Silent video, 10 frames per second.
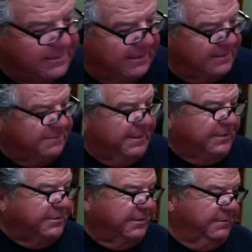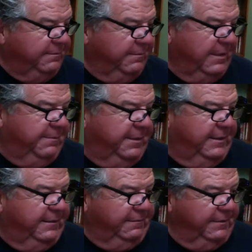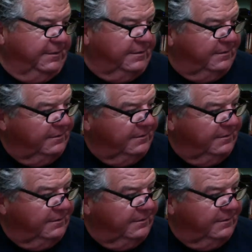and Spectra made a big difference.